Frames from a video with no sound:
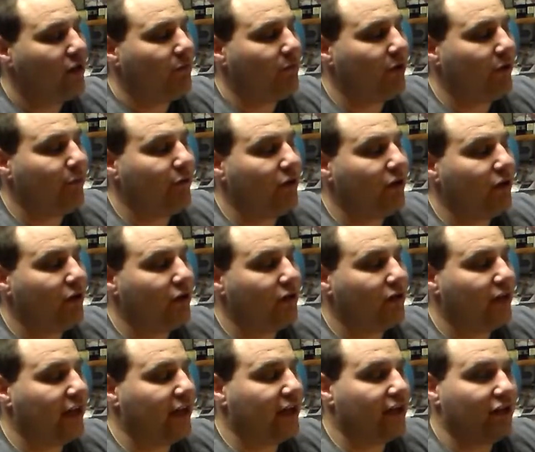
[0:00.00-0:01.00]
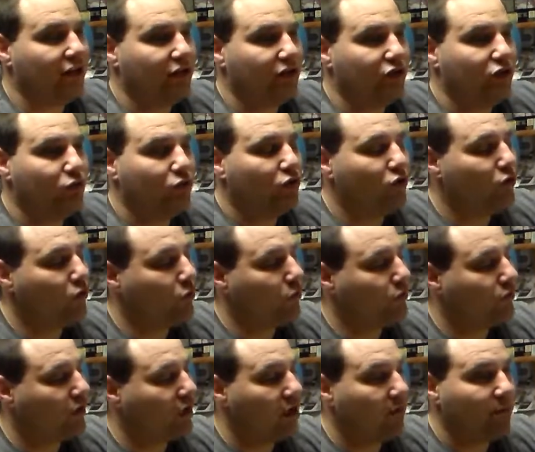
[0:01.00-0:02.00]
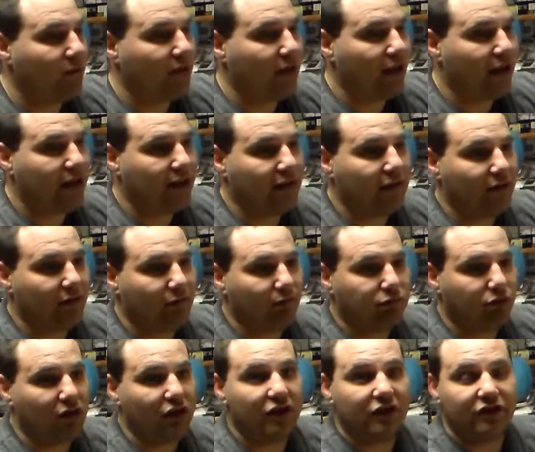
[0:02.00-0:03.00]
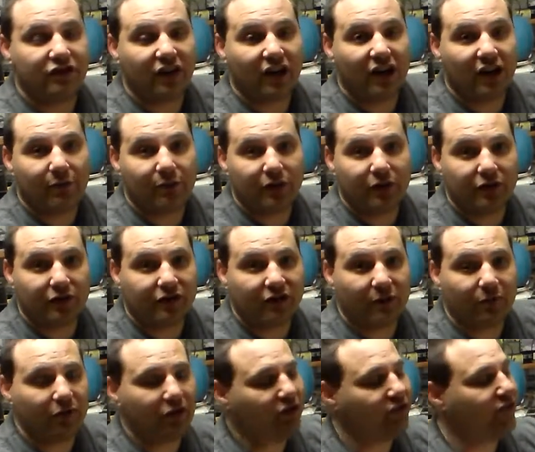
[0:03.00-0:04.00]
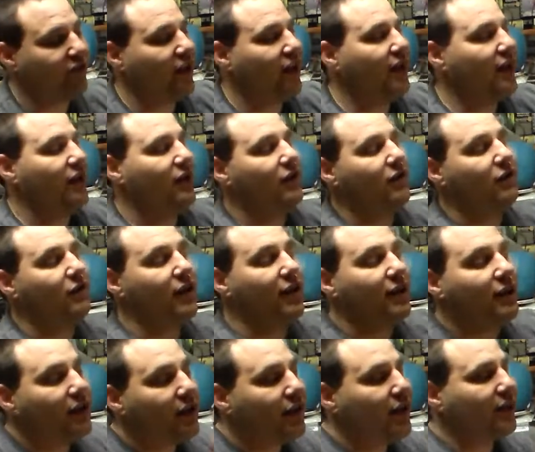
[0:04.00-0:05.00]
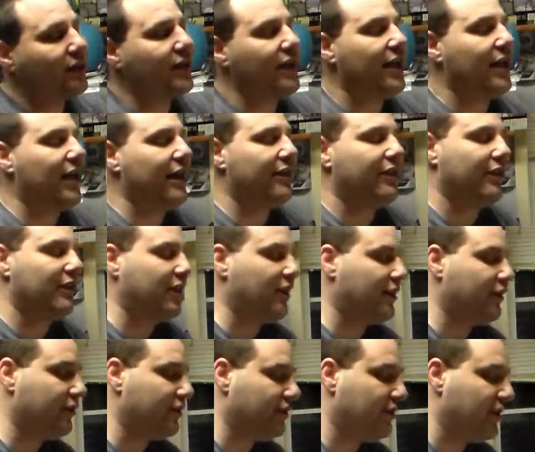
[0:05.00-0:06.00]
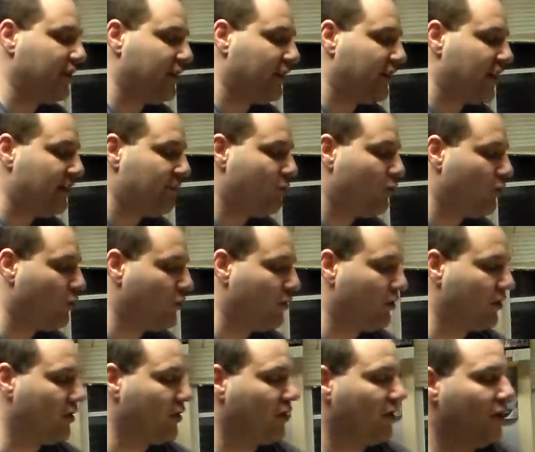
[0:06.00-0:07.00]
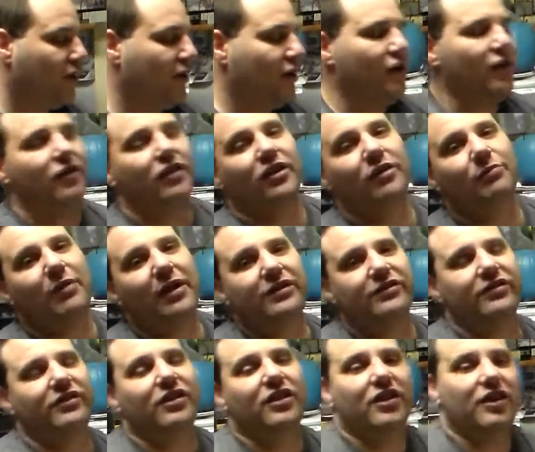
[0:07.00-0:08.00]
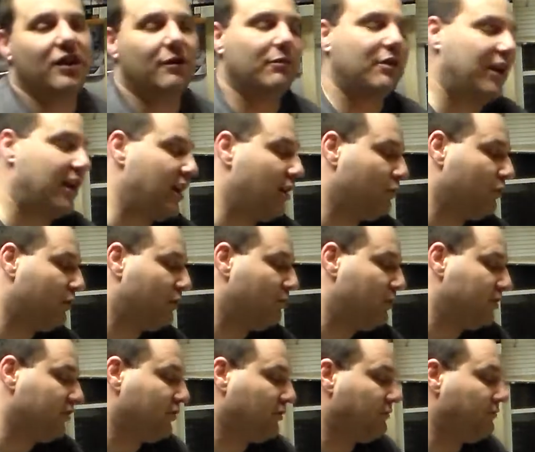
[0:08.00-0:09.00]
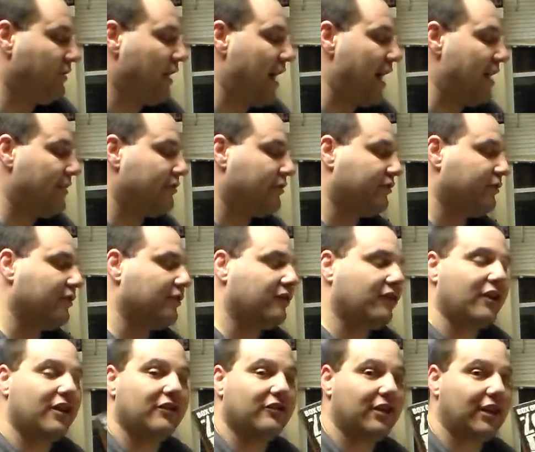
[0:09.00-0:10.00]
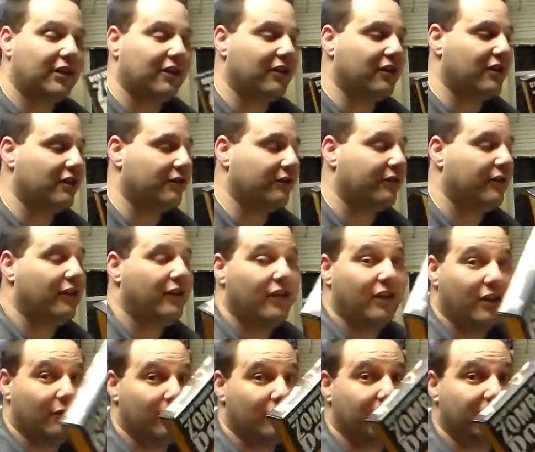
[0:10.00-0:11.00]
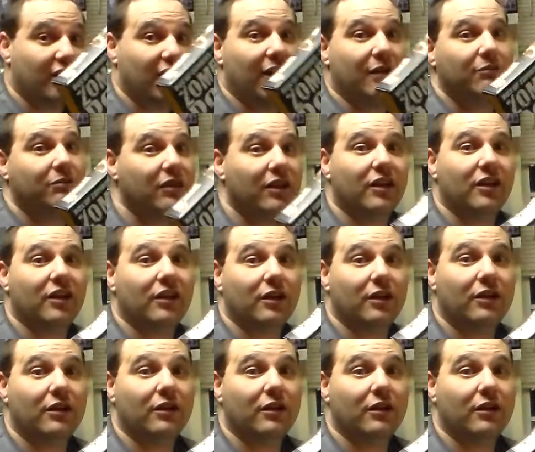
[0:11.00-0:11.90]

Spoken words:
maybe like a new cool zombie, like a blood zombie or something. Just anything like that. I think they could have did a lot more with it than basically coming out with a bunch of 5 or 6 things like this of the same thing